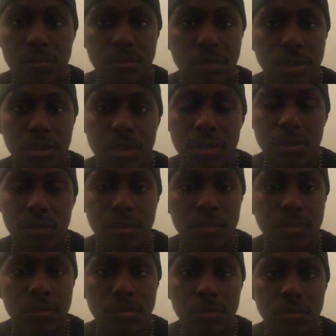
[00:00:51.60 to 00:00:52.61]
Period.
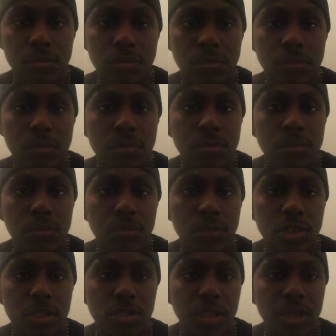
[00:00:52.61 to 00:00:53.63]

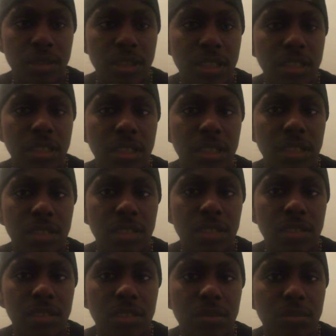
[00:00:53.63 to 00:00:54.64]
We drafted Eddie
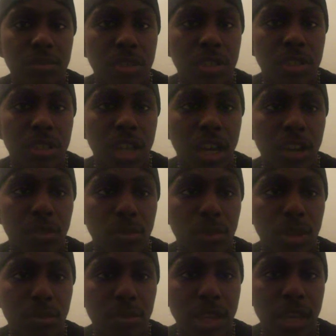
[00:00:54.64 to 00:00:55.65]
Lacy to be our
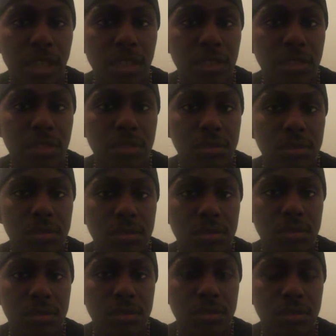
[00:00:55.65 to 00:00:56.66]
running back,
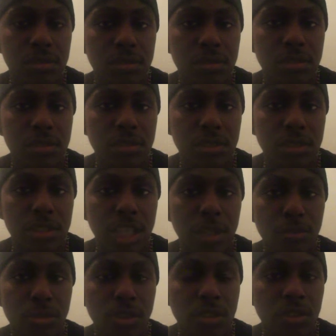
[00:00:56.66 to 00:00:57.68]
to
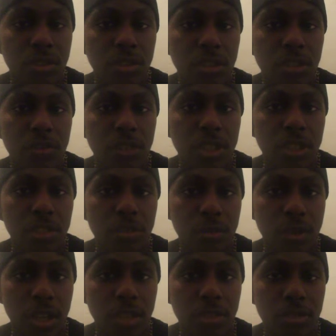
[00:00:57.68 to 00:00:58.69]
take pressure off of Aaron
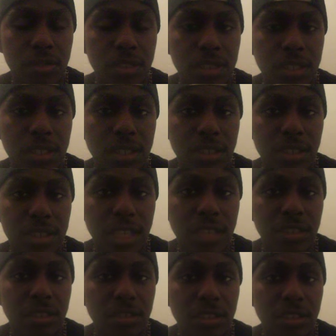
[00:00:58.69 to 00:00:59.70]
Rodgers, and he
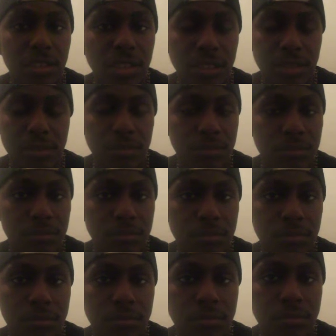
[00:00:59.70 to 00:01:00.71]
hasn't done that.
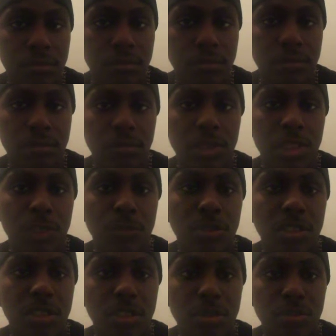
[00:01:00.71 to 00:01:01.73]
He's
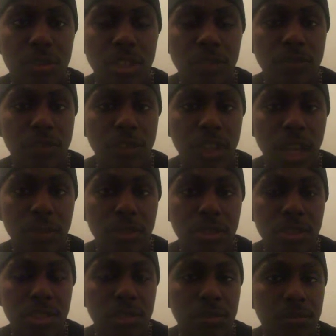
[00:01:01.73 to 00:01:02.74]
been a complete flop
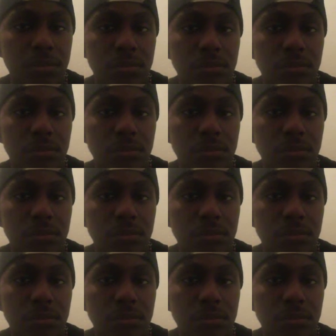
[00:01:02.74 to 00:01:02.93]
this year.